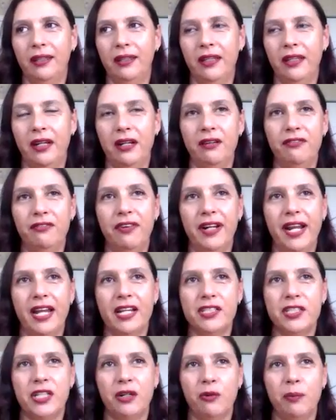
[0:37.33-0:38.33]
their
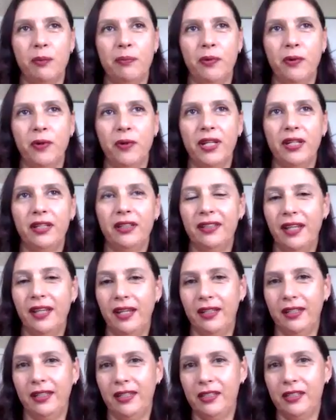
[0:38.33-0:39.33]
financial reporting,
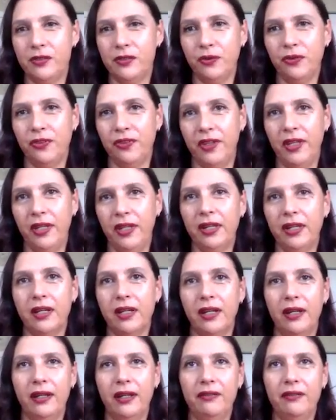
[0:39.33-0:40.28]
they need to think